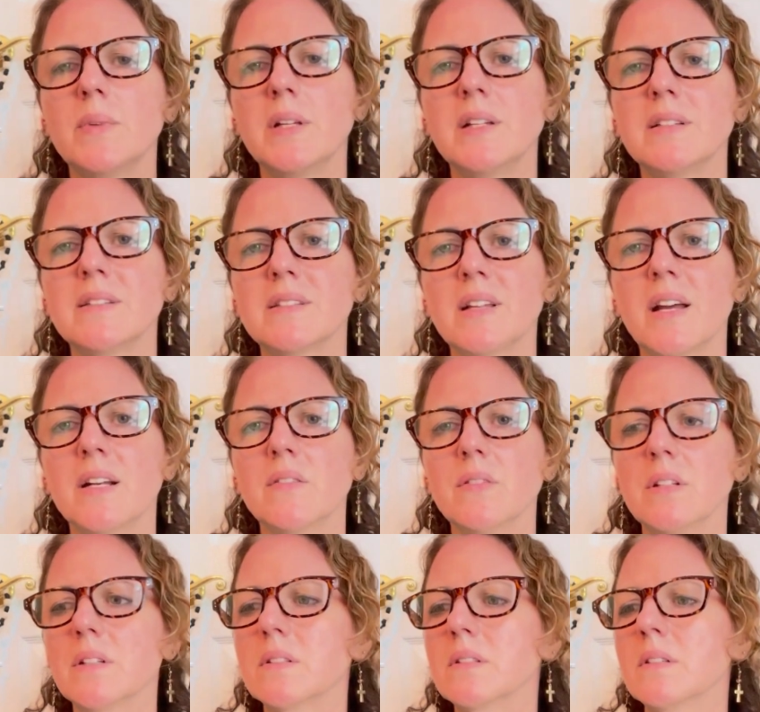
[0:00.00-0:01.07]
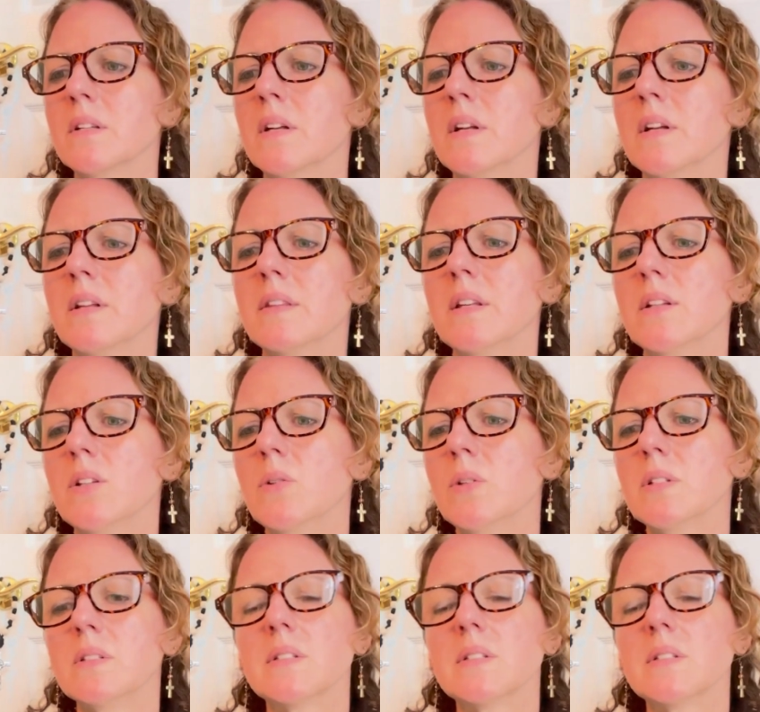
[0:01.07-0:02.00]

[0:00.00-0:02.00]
inside of this that you can